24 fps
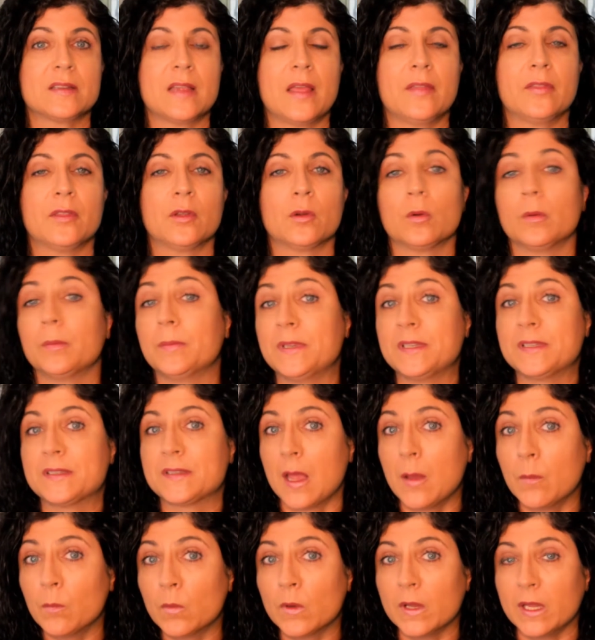And there will be
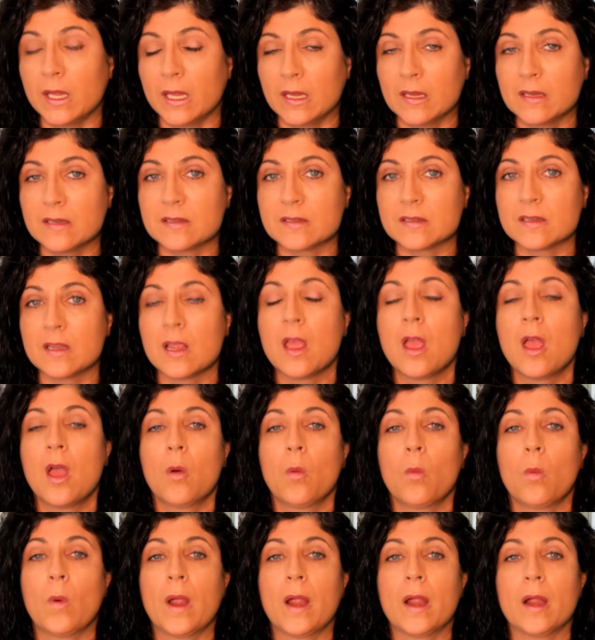some weeks
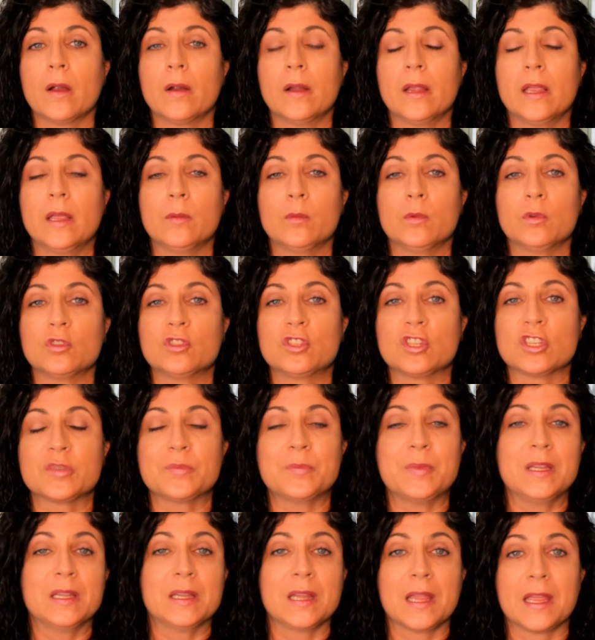where it will just
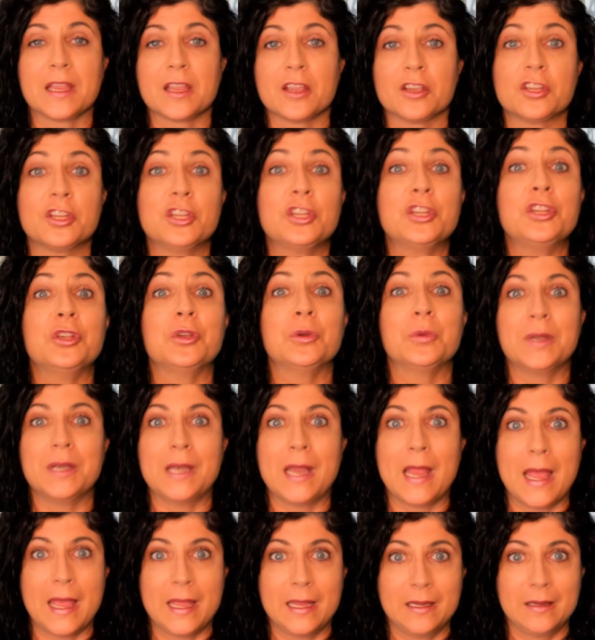be like a
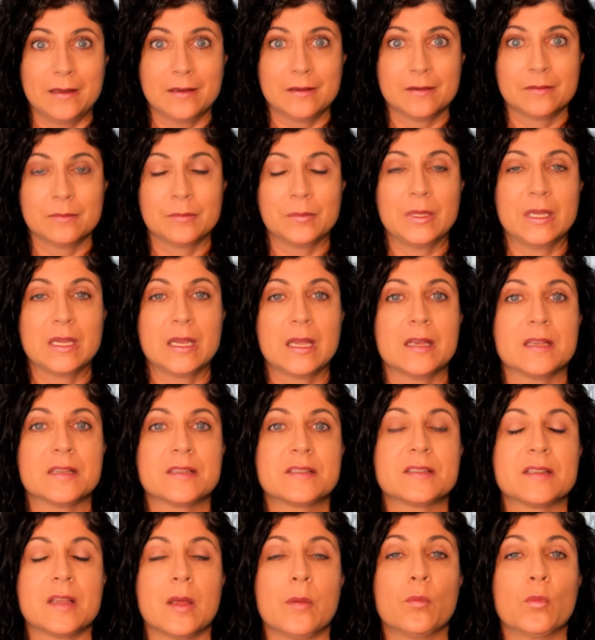Q&A, because
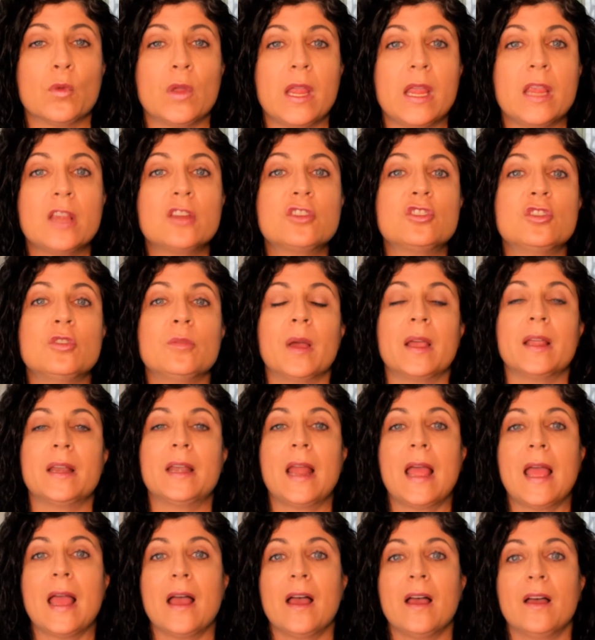some weeks you might
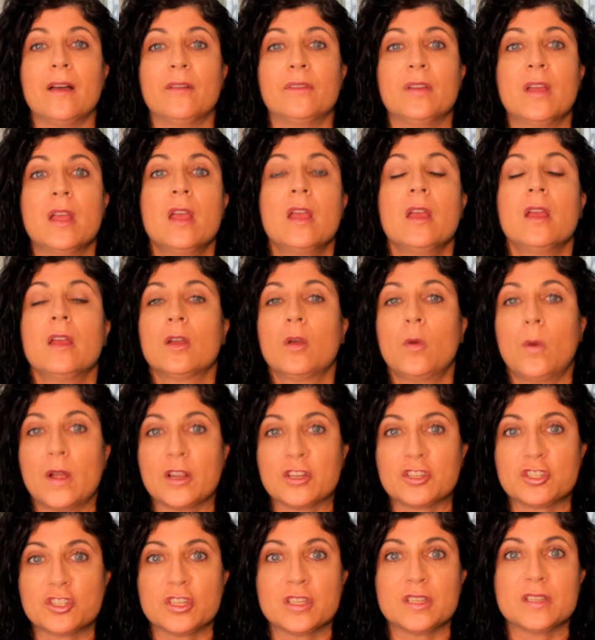have
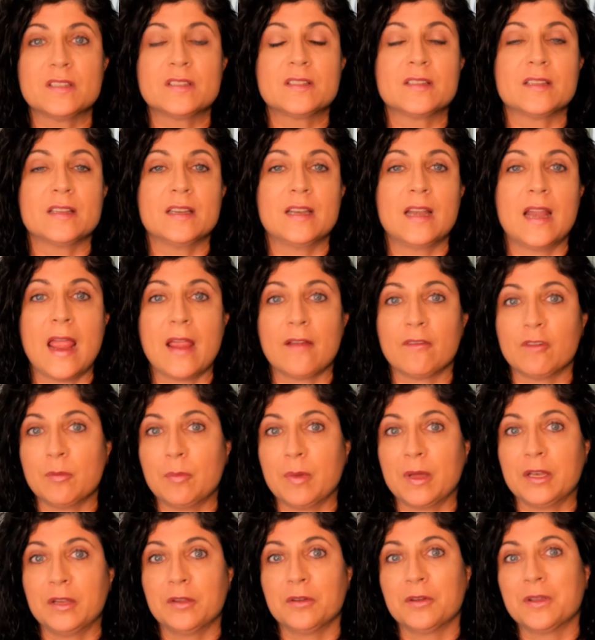questions and
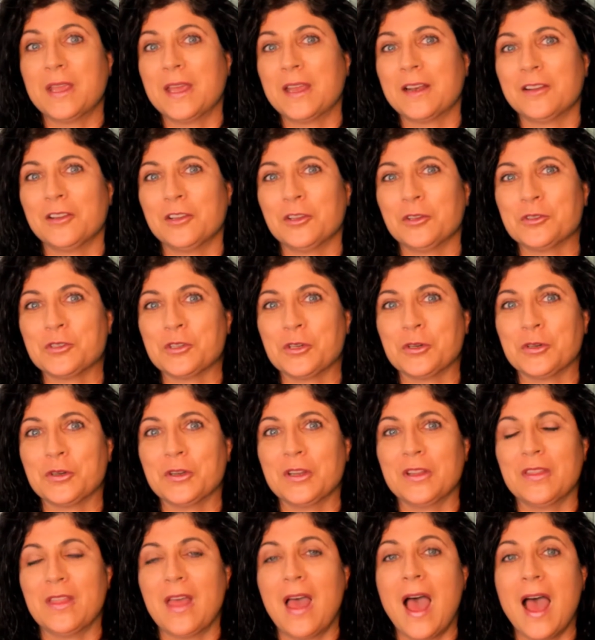everybody will get a little turn
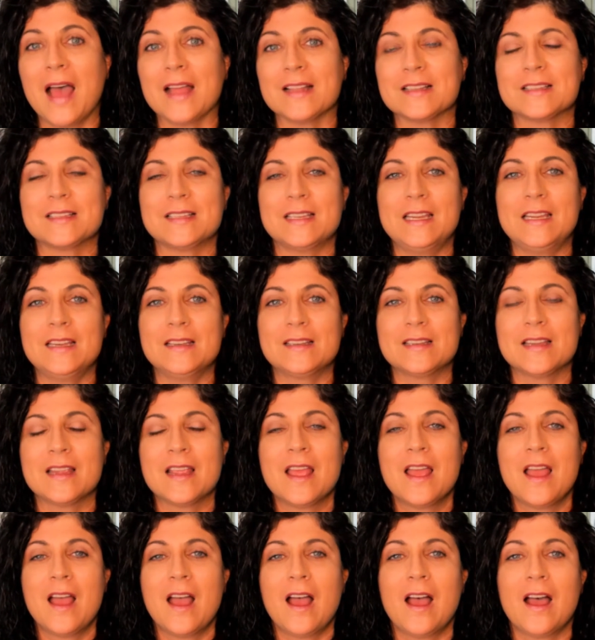in the hot seat
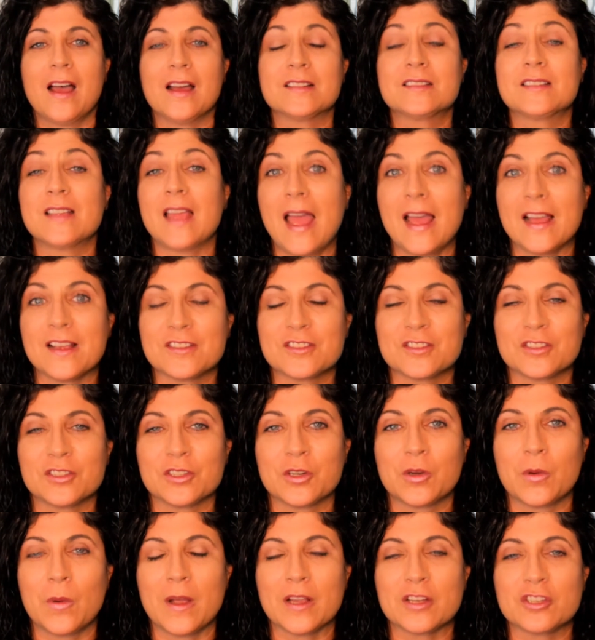to ask their
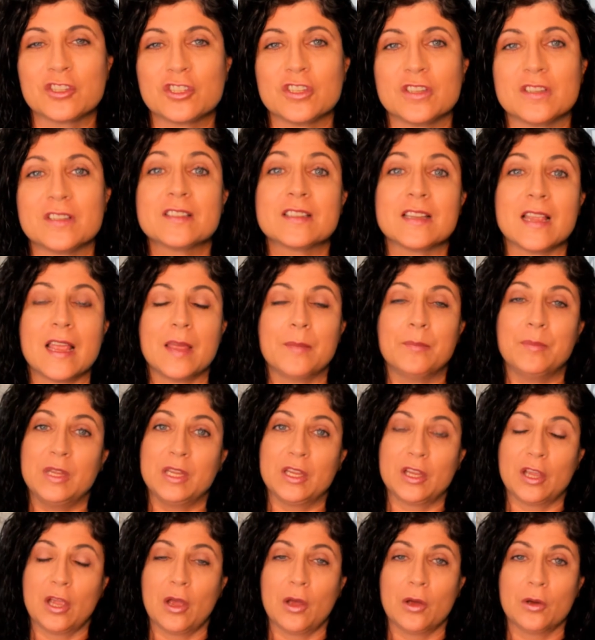questions and be
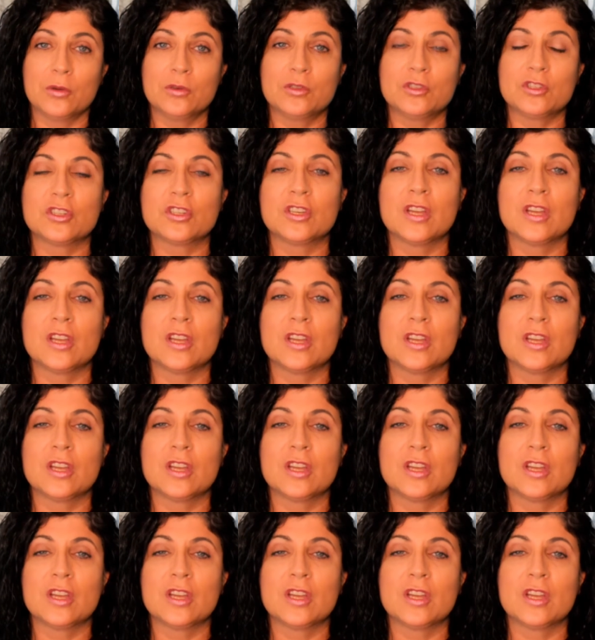coached.